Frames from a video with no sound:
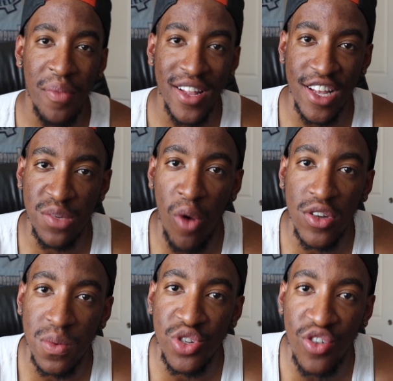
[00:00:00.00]
I might need to
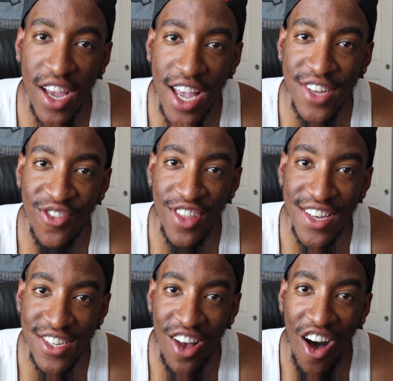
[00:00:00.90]
smoke some trees for
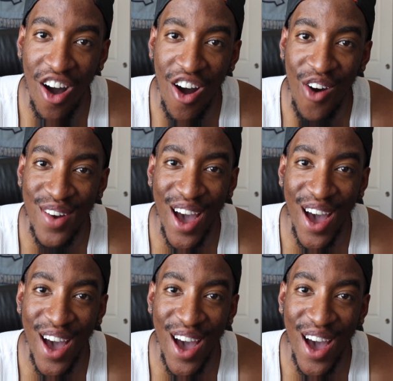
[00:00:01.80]
this song. Hold